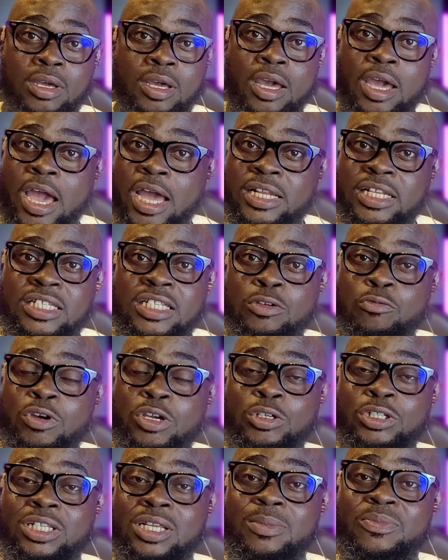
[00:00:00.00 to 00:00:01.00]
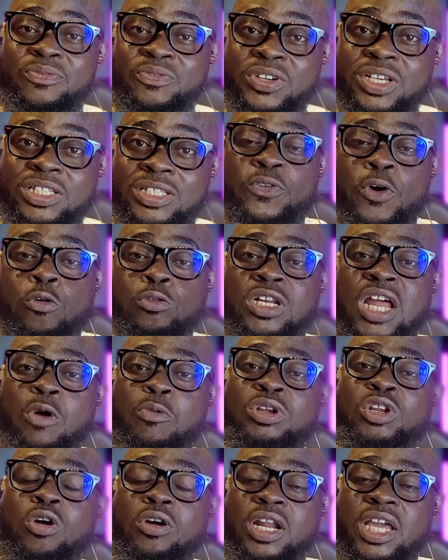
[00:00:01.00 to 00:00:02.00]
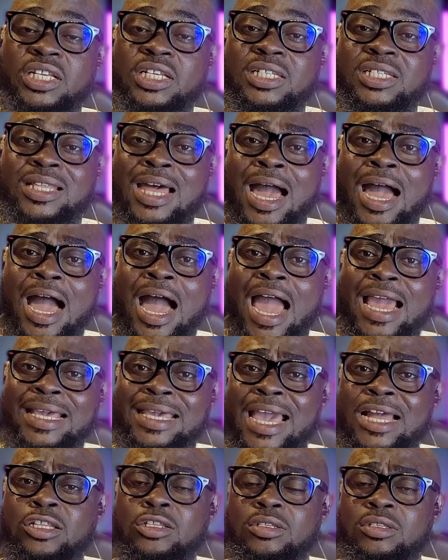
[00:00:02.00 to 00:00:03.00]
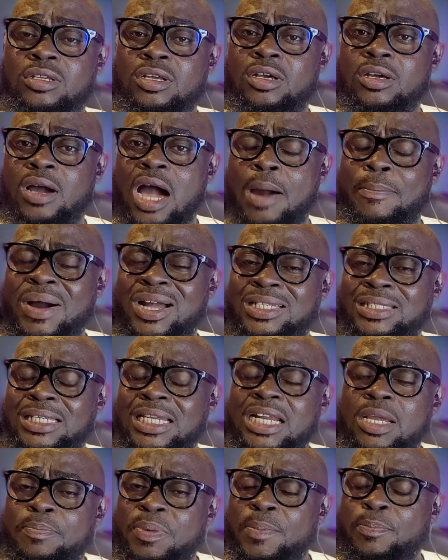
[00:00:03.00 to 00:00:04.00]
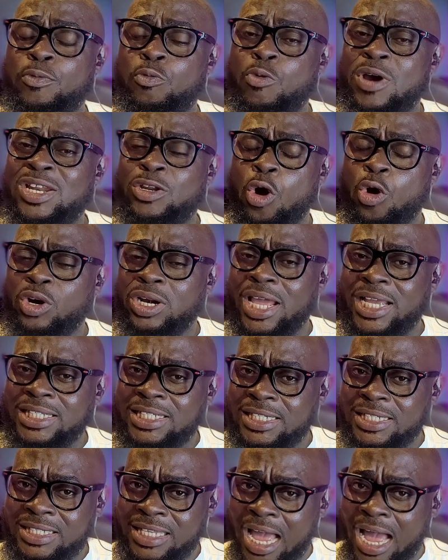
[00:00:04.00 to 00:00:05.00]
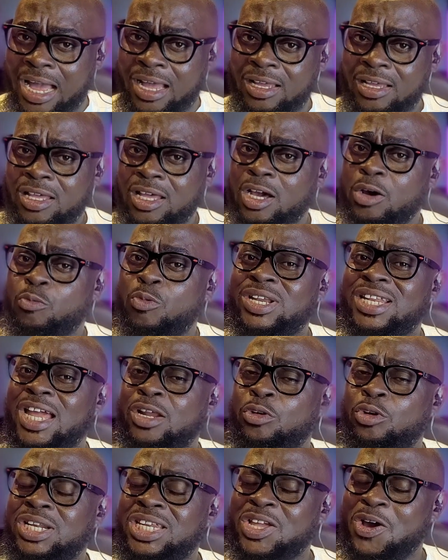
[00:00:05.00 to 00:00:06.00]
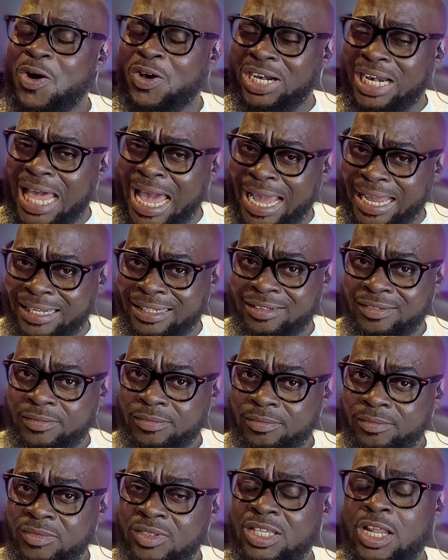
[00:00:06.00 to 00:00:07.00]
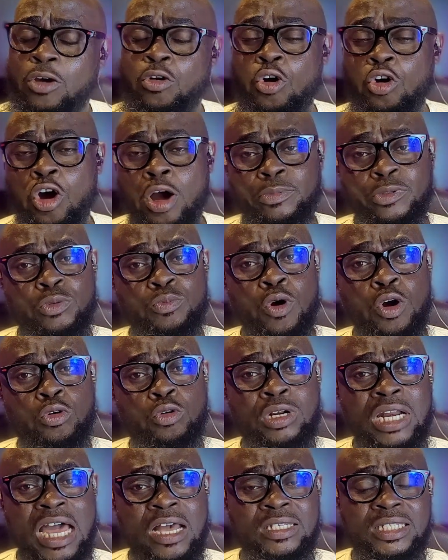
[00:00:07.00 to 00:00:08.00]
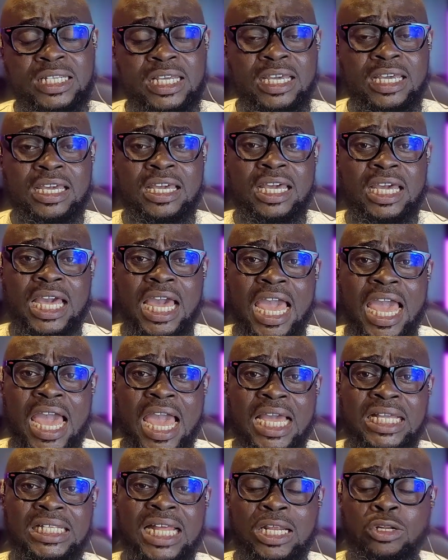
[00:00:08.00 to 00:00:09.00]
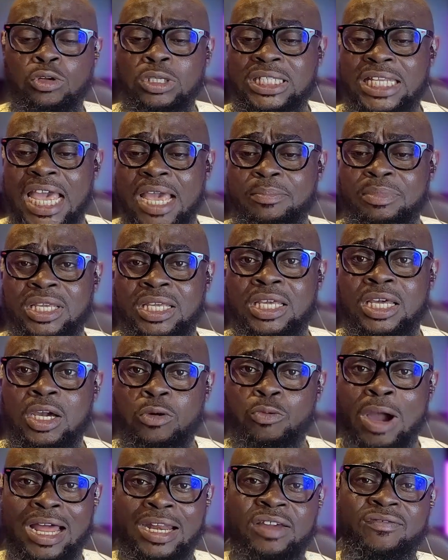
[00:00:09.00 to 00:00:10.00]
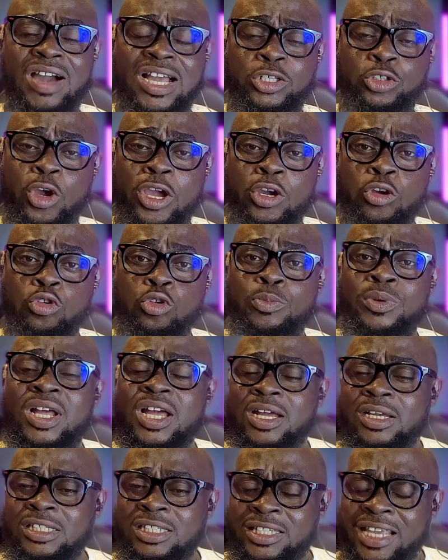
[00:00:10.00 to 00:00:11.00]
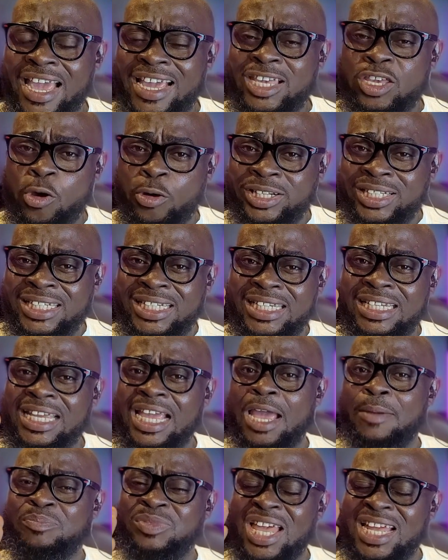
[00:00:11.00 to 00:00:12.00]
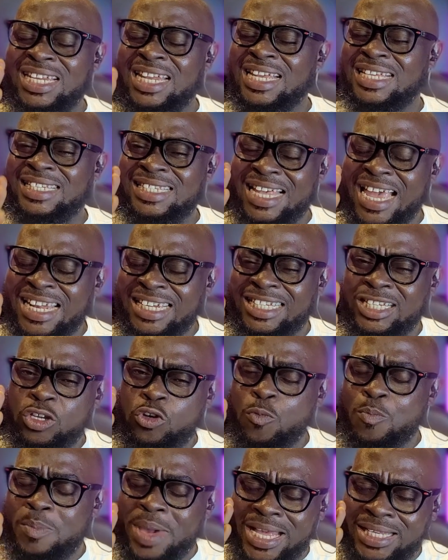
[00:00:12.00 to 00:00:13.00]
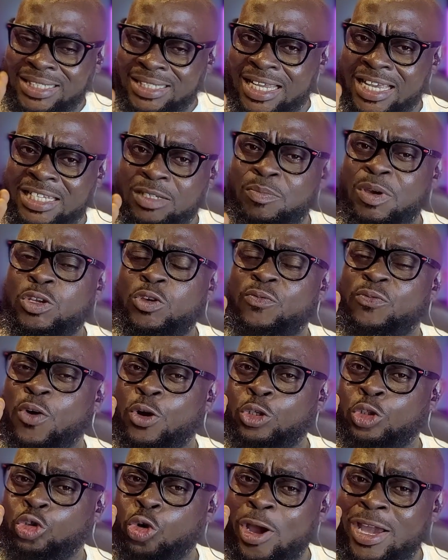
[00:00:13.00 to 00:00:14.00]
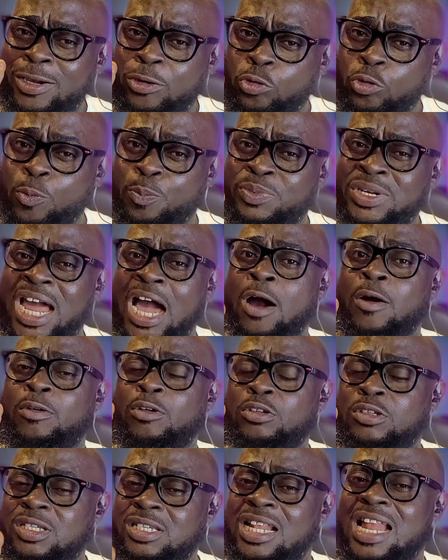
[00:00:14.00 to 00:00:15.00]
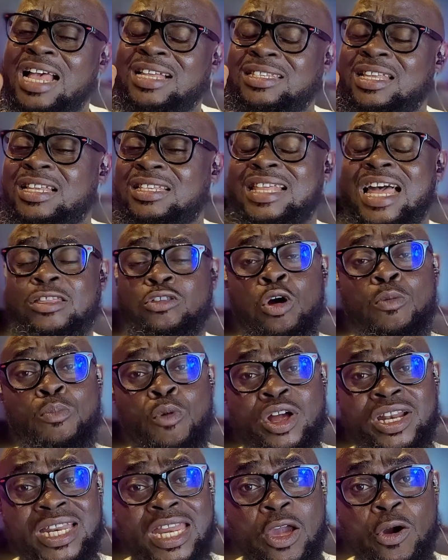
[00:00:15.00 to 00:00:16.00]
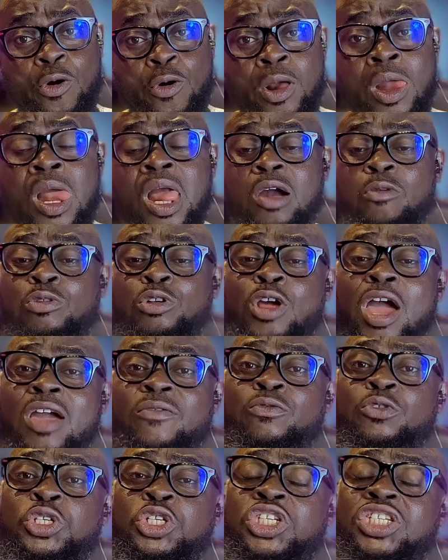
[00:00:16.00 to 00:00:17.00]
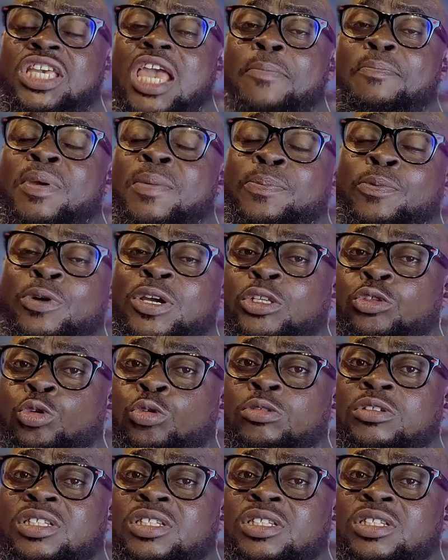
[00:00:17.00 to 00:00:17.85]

Anything where you deem fit. For una we don't register, I get about 3 people we don't register, we they know they online. They go come tomorrow now, say, now no tell me, we are never join group. Check your DM, that they send you message, make you for join group now. Class, they start on Monday, we don't even share people into